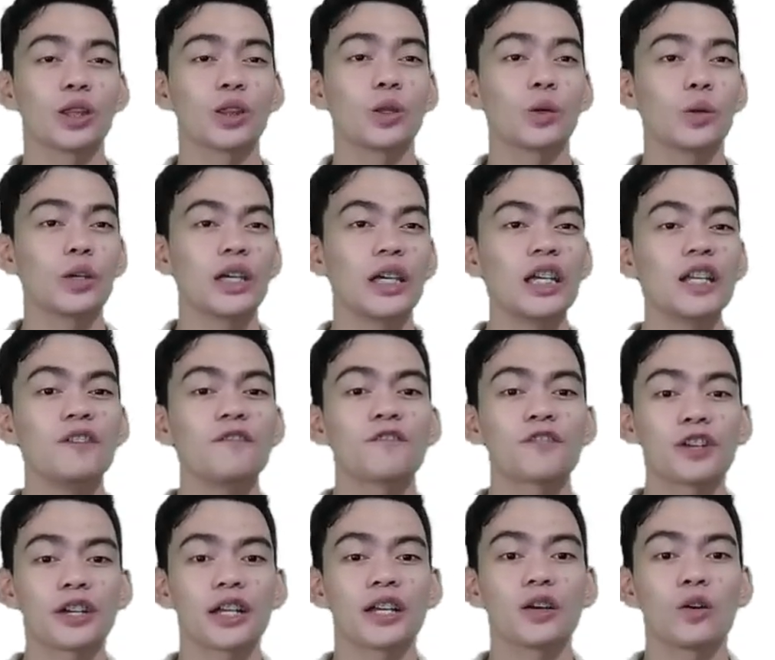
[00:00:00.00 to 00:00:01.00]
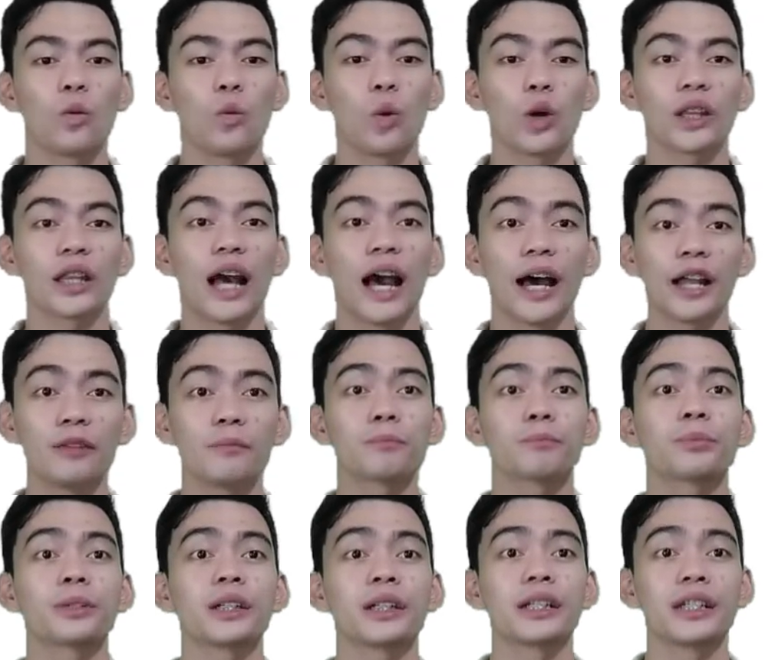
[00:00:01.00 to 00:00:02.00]
to inferring what
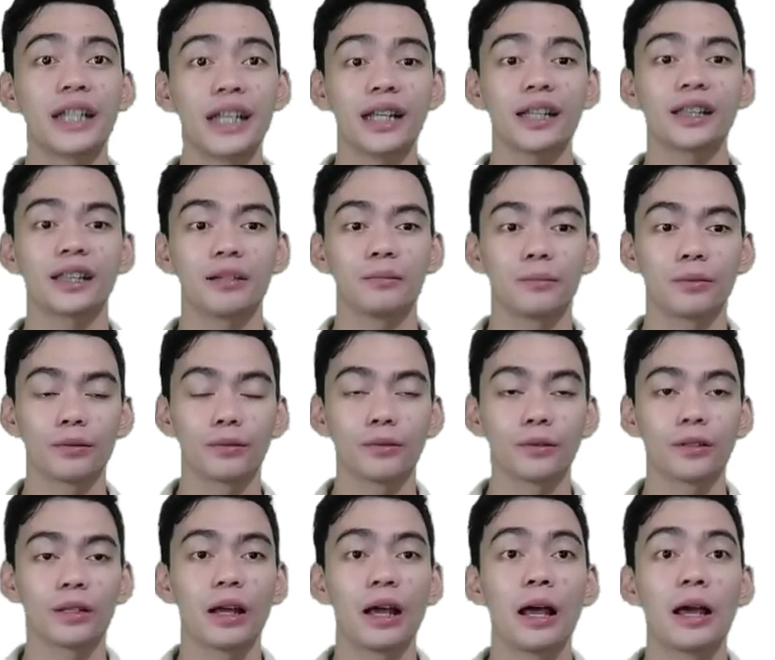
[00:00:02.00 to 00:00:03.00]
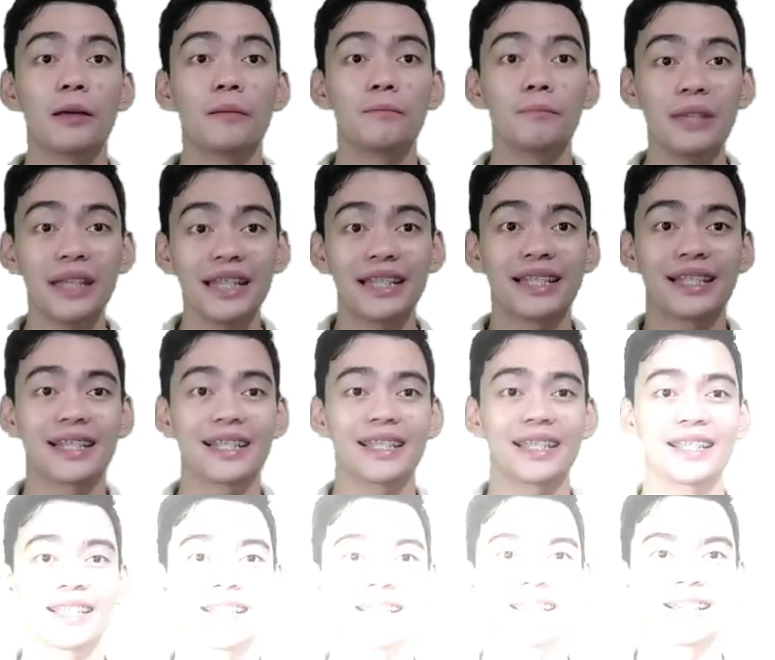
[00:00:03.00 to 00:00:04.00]
unpredictable
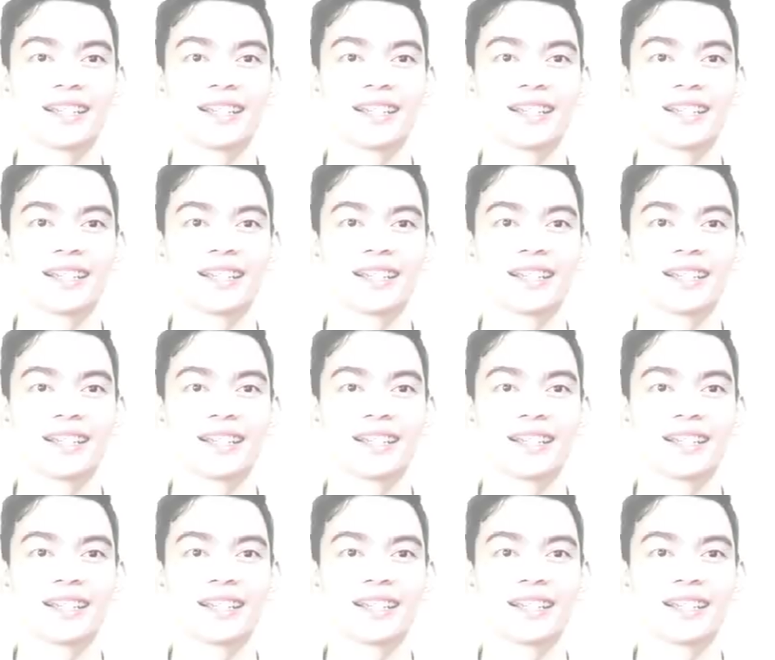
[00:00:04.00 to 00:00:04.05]
means.